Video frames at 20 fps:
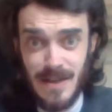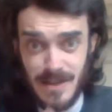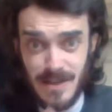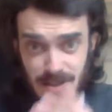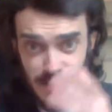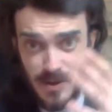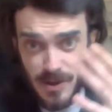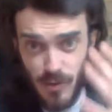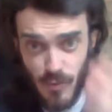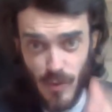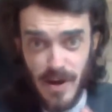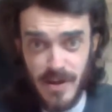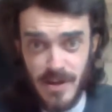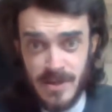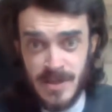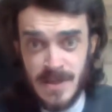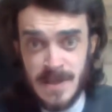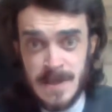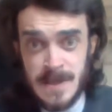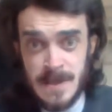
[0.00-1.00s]
to the
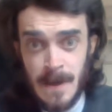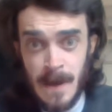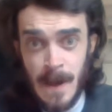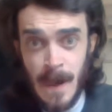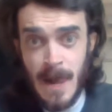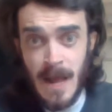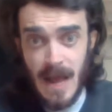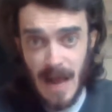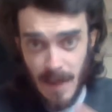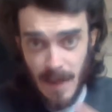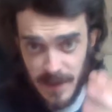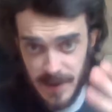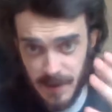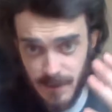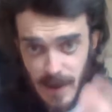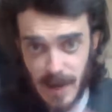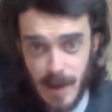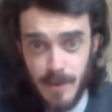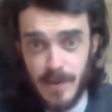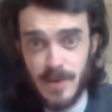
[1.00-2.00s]
creditors and the
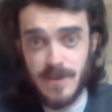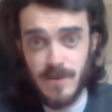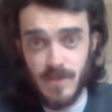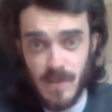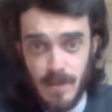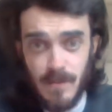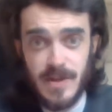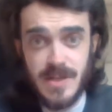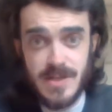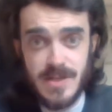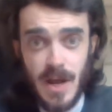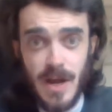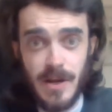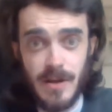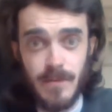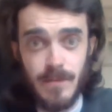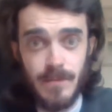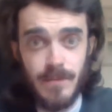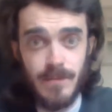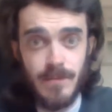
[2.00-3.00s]
developers of Wembley
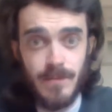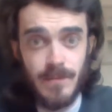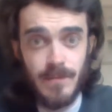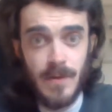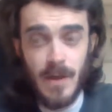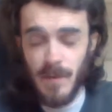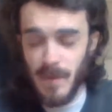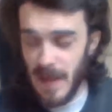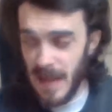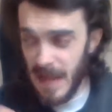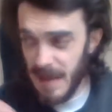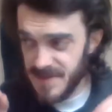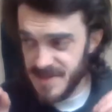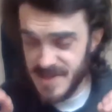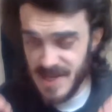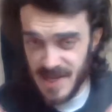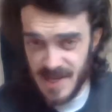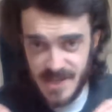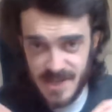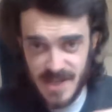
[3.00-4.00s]
Stadium. They have
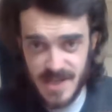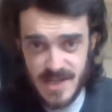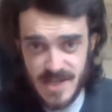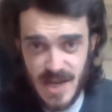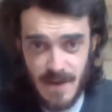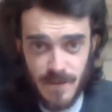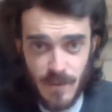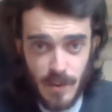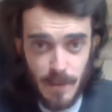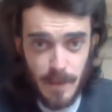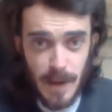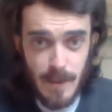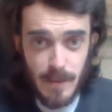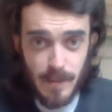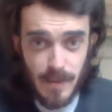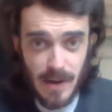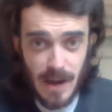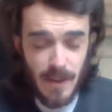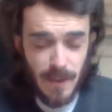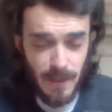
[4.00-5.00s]
6 years left on the
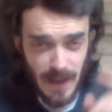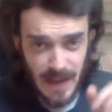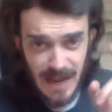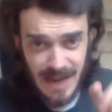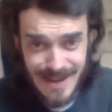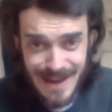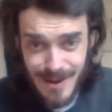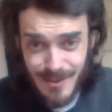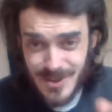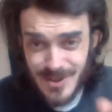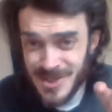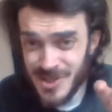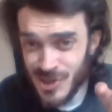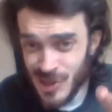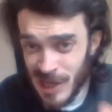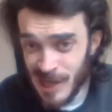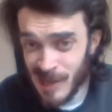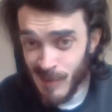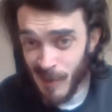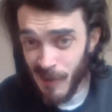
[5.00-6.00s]
payment plan that they announced in
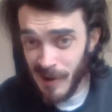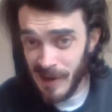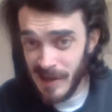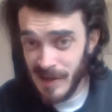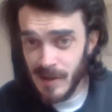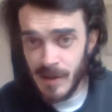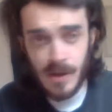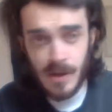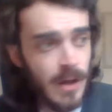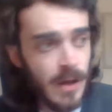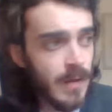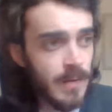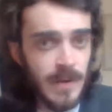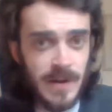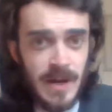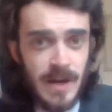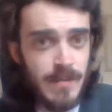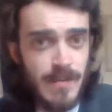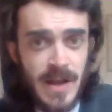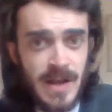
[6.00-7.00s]
January. They
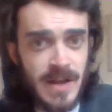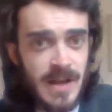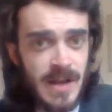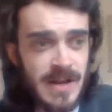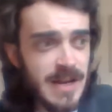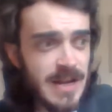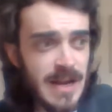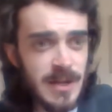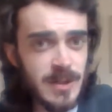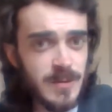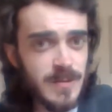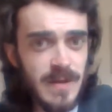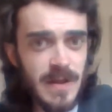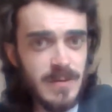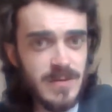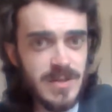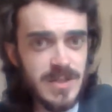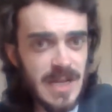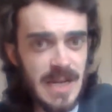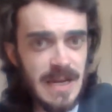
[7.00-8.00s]
didn't make any announcement
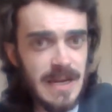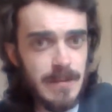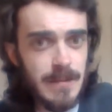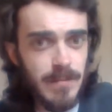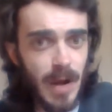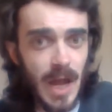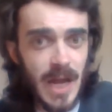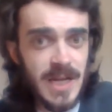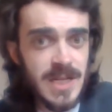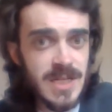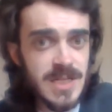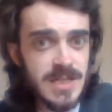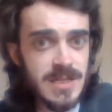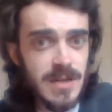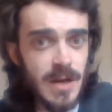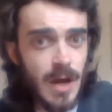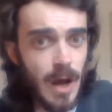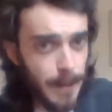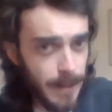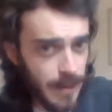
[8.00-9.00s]
there was a deal in place,
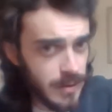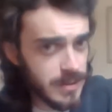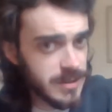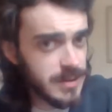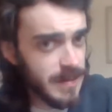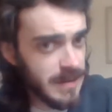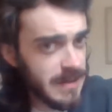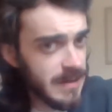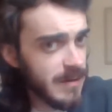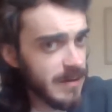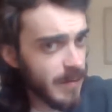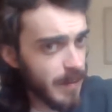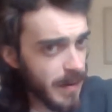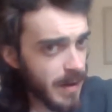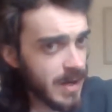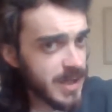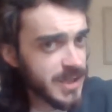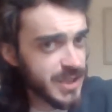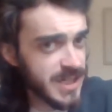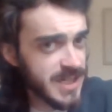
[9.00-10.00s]
a possibility of a
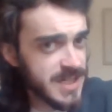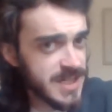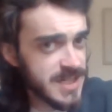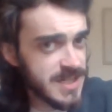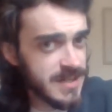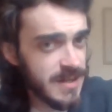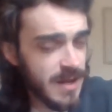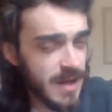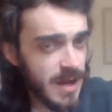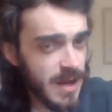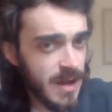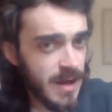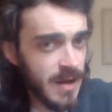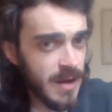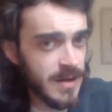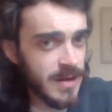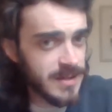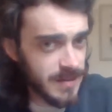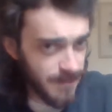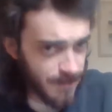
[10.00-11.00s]
purchase.
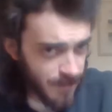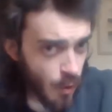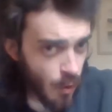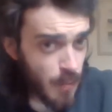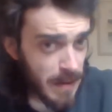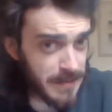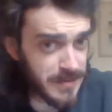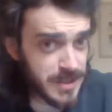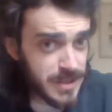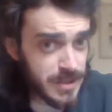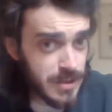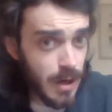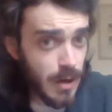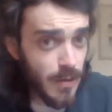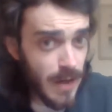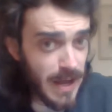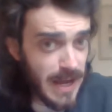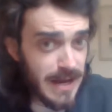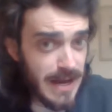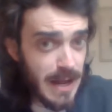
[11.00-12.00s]
So 4 months ago,
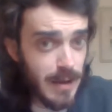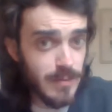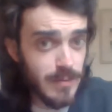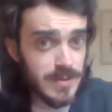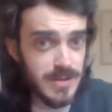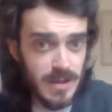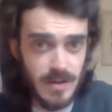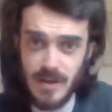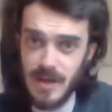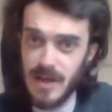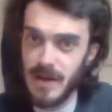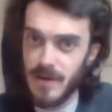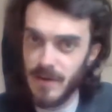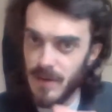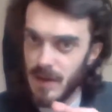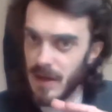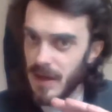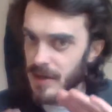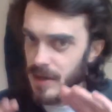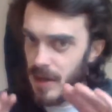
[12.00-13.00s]
they announced that they
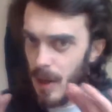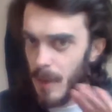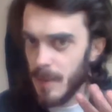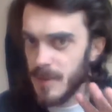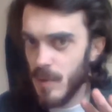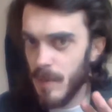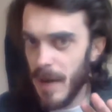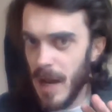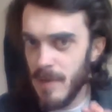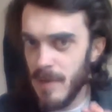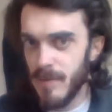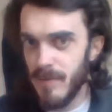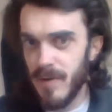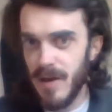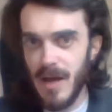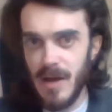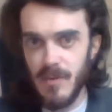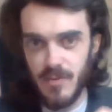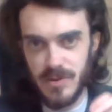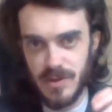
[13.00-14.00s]
had come to a payment
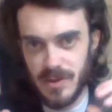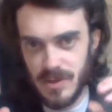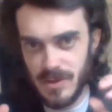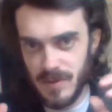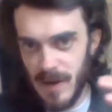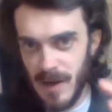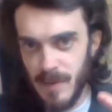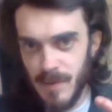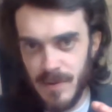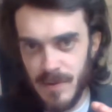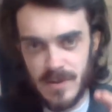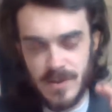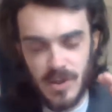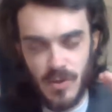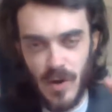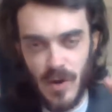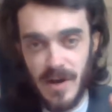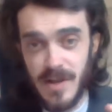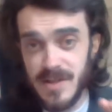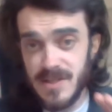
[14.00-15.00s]
plan with the developers, the
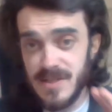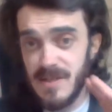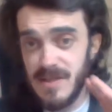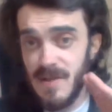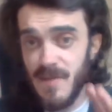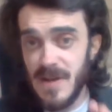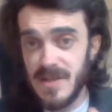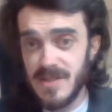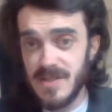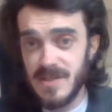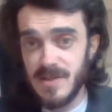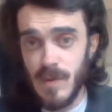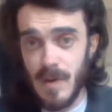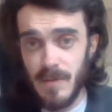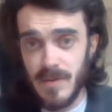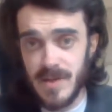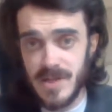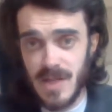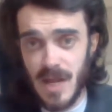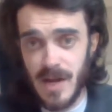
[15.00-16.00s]
creditors and the investors in
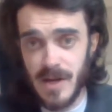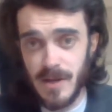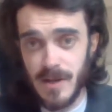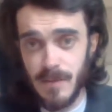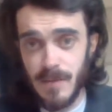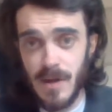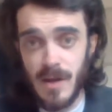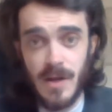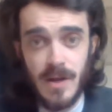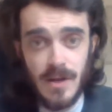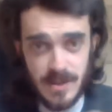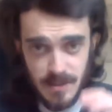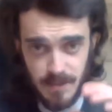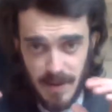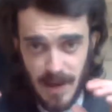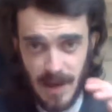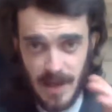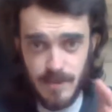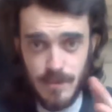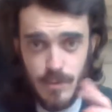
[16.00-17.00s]
Wembley Stadium to
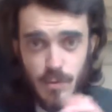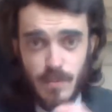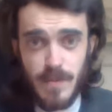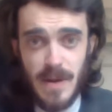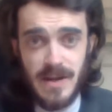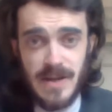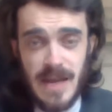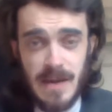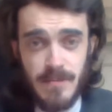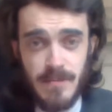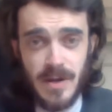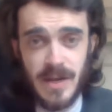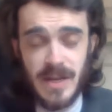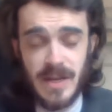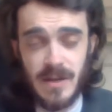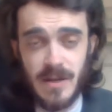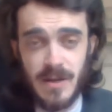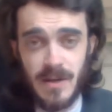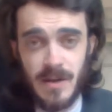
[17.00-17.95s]
pay them all back their money.